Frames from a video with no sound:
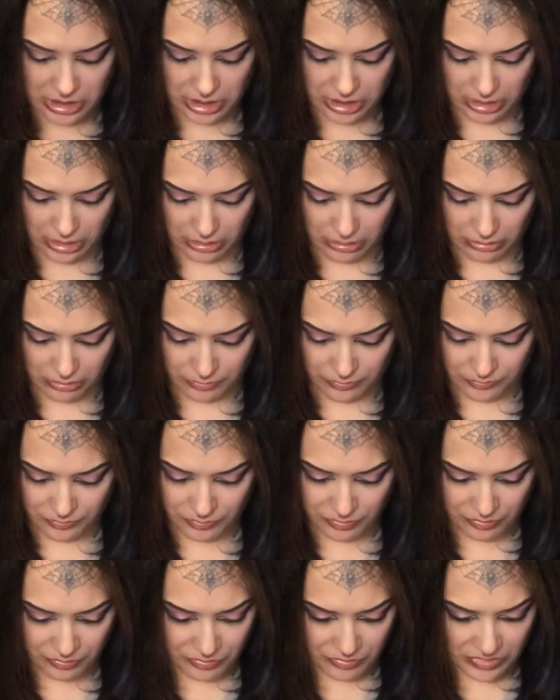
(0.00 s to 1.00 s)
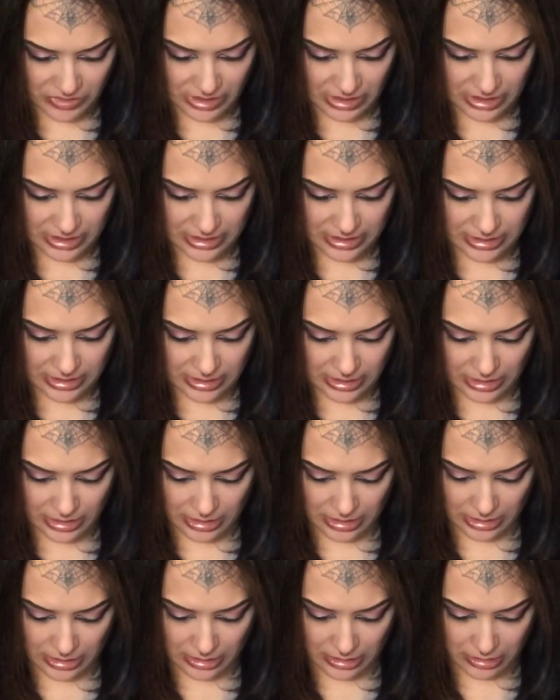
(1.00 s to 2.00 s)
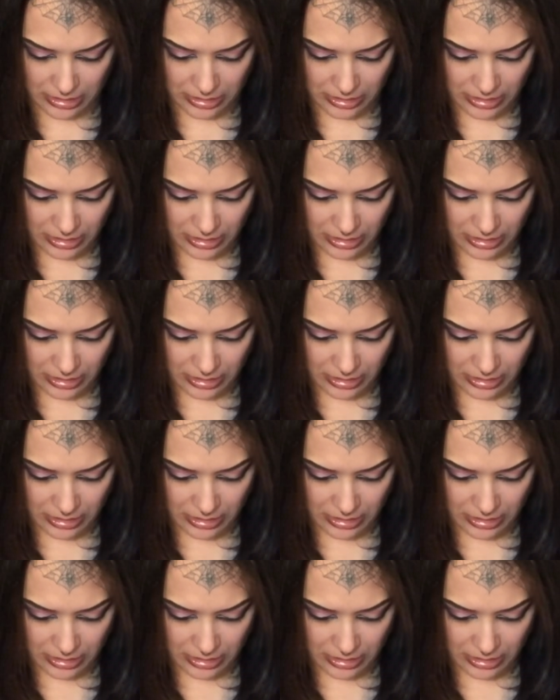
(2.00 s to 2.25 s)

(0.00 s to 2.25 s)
cute. Let's see.